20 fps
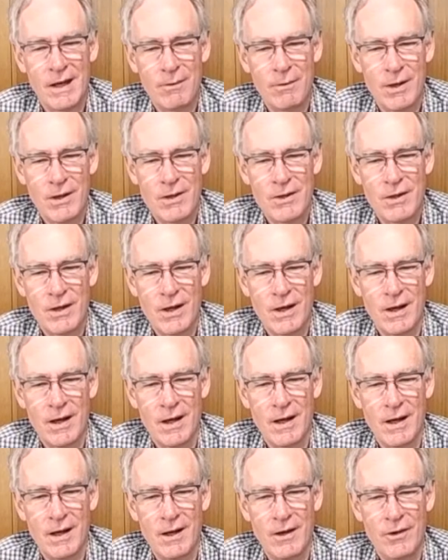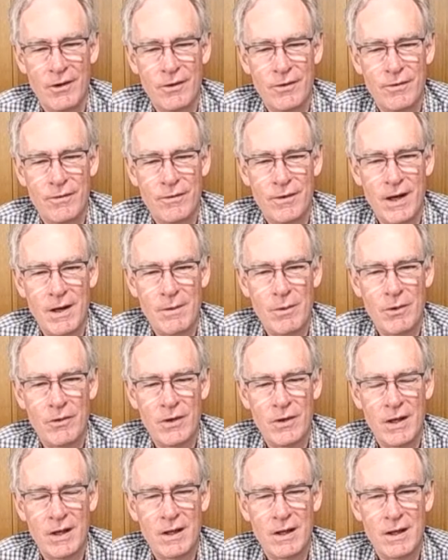which is famous
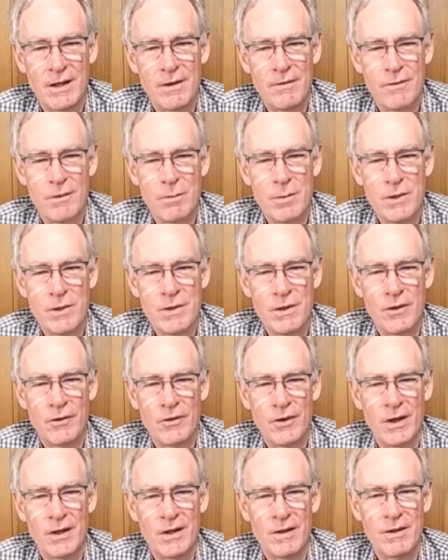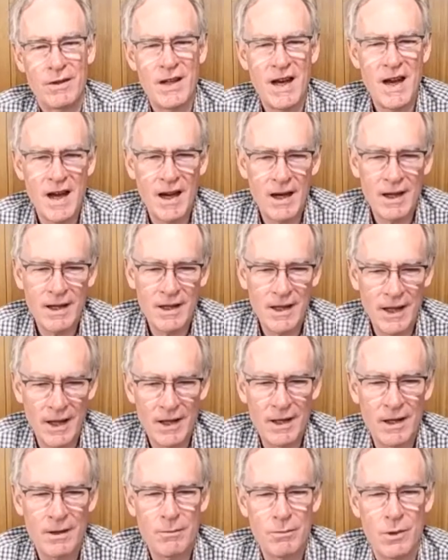in Italy for producing dark
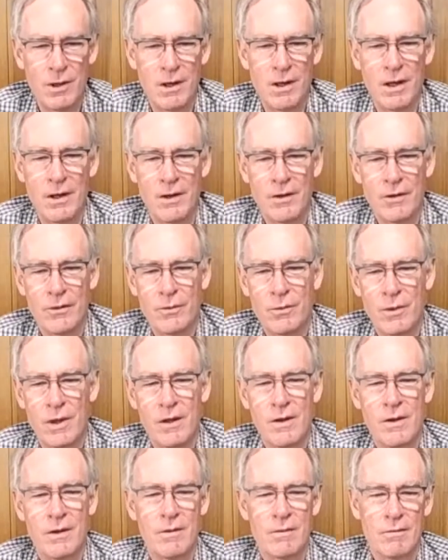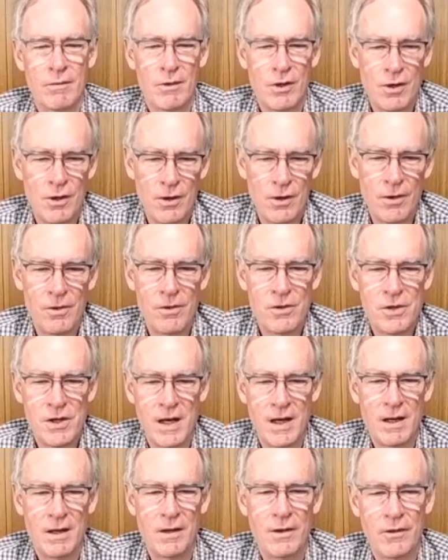coloured wines with huge
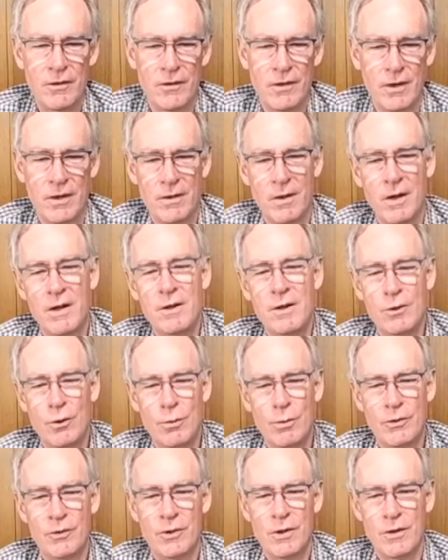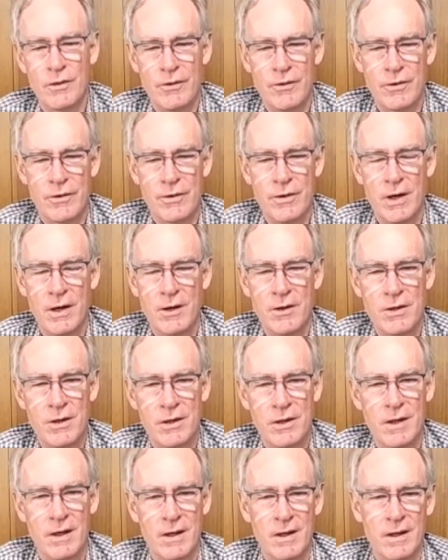tannins and enormous
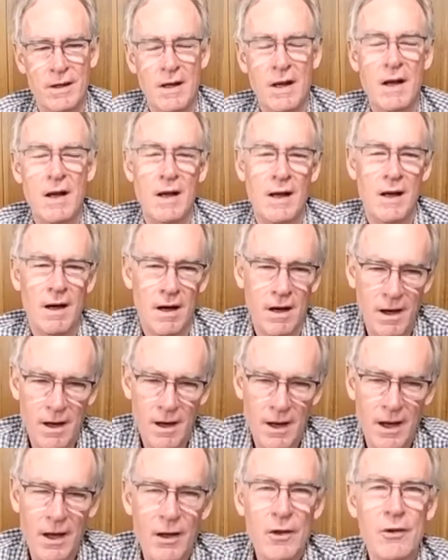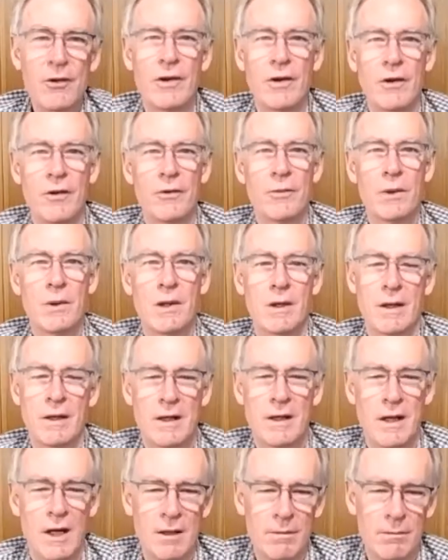concentration and high acid as well. It
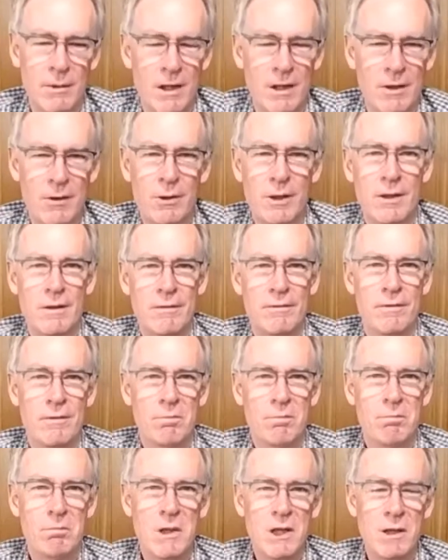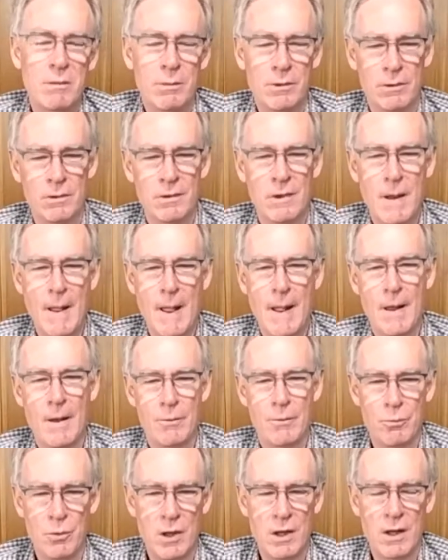can be quite a formidable
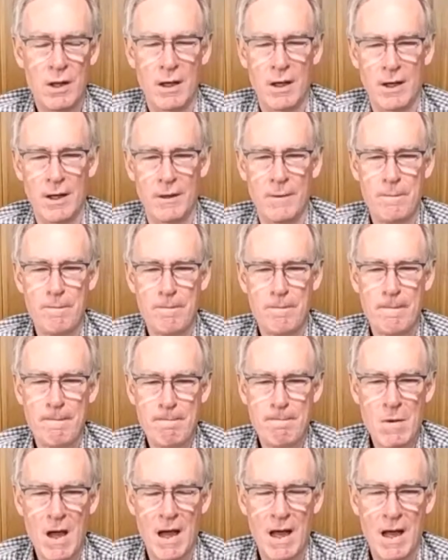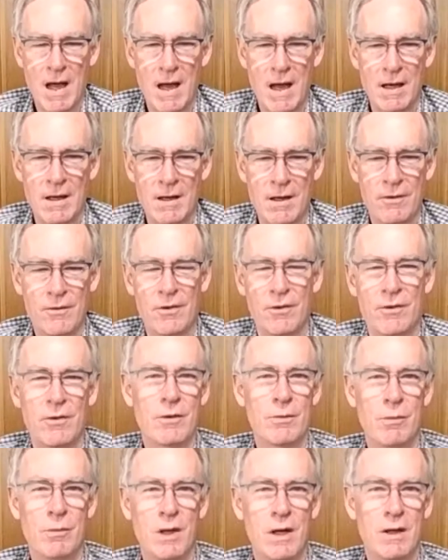wine, and it's a sort
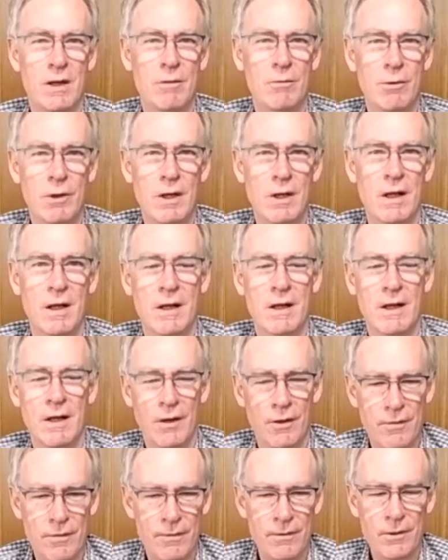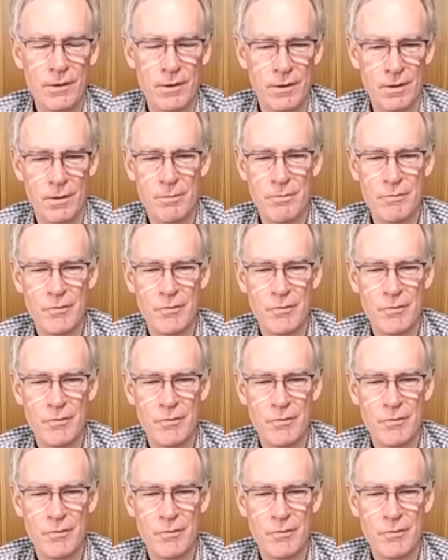of wine that really needs food.